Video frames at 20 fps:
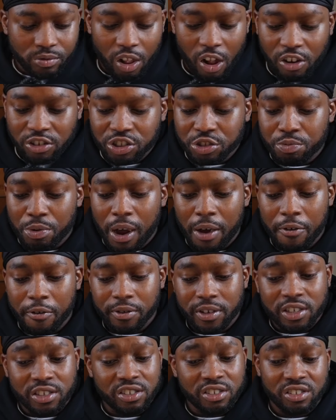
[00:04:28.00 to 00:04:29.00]
This is probably
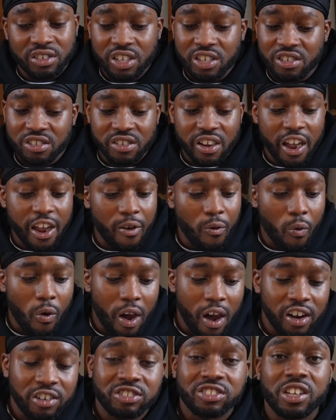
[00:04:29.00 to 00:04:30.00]
this is this is A1.
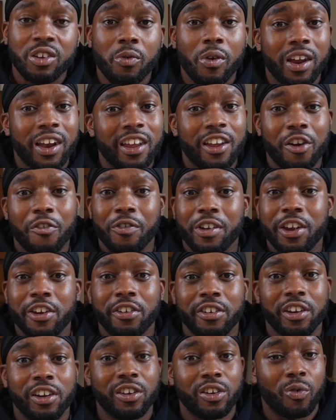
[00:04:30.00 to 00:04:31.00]
I see why they over
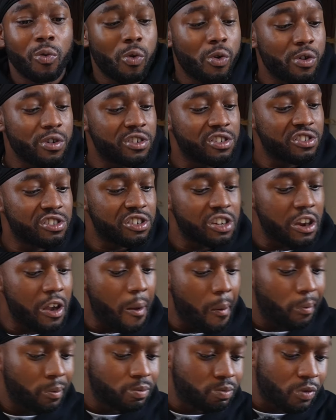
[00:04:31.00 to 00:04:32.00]
here getting awards and
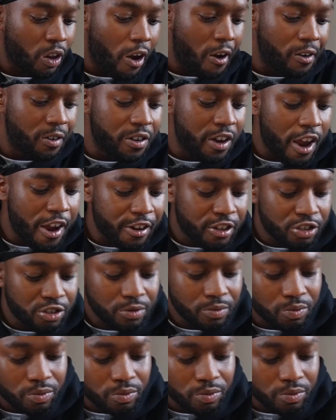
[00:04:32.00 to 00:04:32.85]
shit. Alright, next.